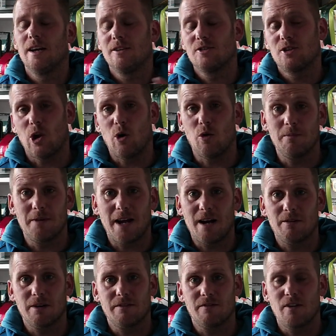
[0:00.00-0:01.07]
slow them
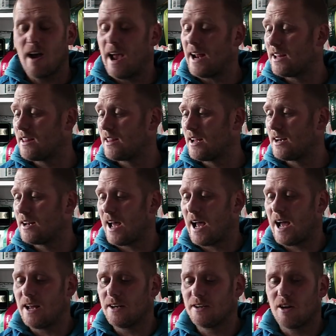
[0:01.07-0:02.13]
down if anything
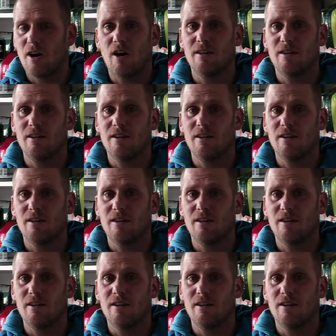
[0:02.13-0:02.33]
and